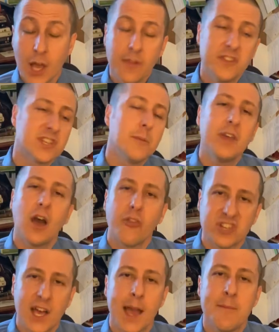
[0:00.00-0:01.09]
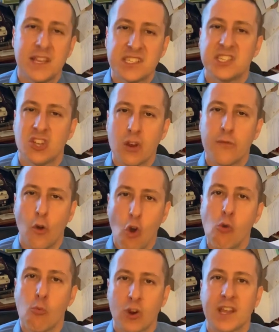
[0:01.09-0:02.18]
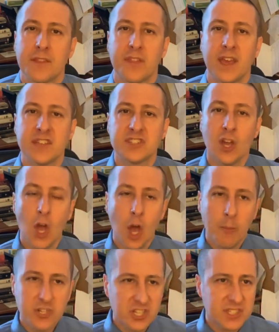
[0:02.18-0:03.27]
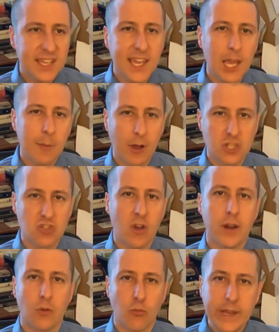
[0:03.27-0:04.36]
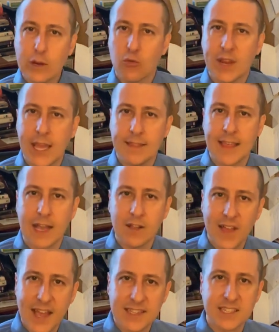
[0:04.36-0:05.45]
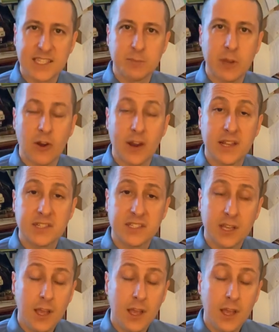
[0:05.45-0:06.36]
There's going to be other time necessary for homework and things, but just thinking about trying to recreate that class experience,